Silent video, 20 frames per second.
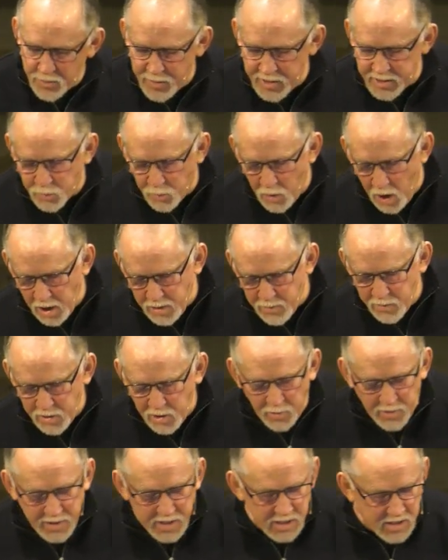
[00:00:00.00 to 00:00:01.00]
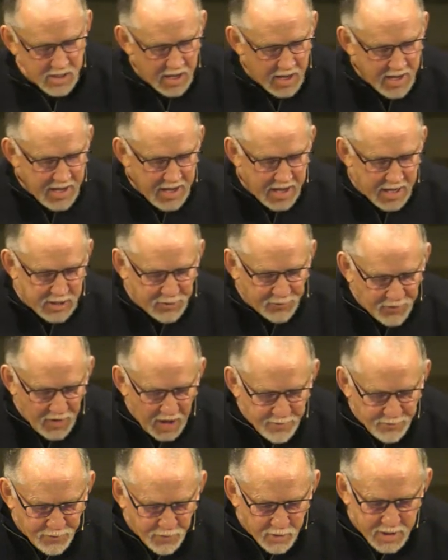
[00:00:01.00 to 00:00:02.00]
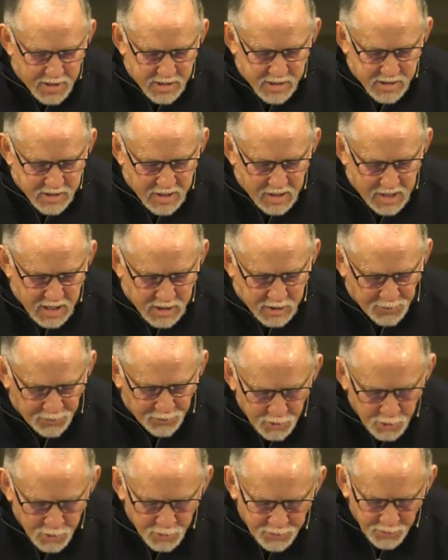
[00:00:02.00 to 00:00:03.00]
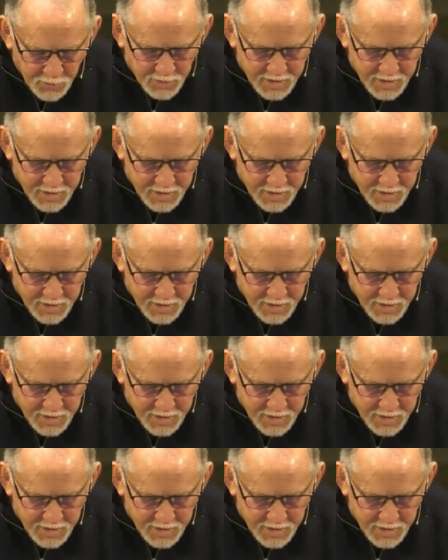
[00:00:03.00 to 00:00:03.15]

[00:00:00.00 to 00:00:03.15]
He's walking with the Lord. He's faithful. He's fruitful.